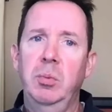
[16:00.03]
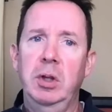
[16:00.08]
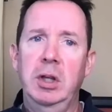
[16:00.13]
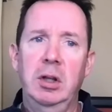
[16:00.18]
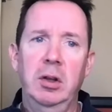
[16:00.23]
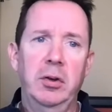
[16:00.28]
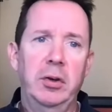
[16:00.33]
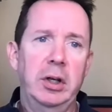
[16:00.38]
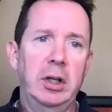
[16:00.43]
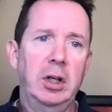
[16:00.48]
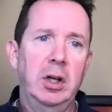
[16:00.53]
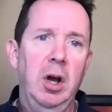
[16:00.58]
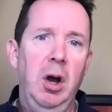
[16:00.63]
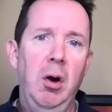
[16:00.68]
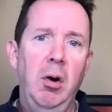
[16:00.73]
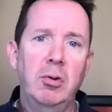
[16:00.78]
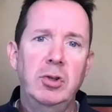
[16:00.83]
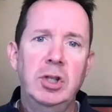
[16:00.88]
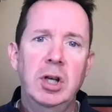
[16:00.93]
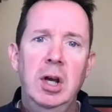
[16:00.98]
the learning
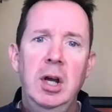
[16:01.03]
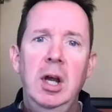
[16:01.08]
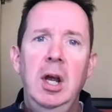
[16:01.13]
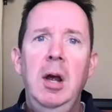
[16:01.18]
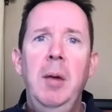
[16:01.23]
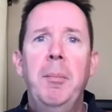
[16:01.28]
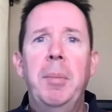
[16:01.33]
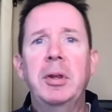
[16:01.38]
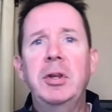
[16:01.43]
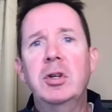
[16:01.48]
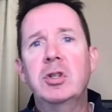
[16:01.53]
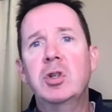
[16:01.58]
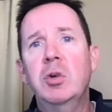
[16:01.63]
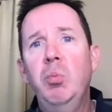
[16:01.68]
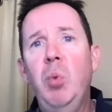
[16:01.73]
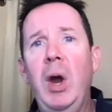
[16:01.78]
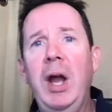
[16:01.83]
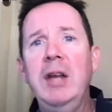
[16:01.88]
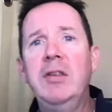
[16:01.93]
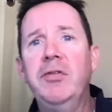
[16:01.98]
coach. But there's
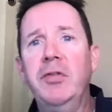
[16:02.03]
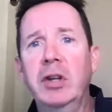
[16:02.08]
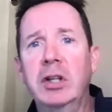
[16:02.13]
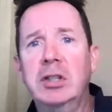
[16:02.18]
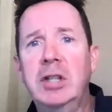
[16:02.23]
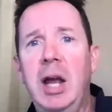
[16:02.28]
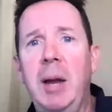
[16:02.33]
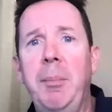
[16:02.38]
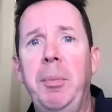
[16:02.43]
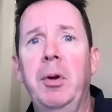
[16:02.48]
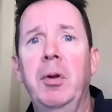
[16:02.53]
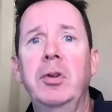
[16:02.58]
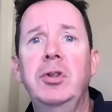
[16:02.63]
ways, for example,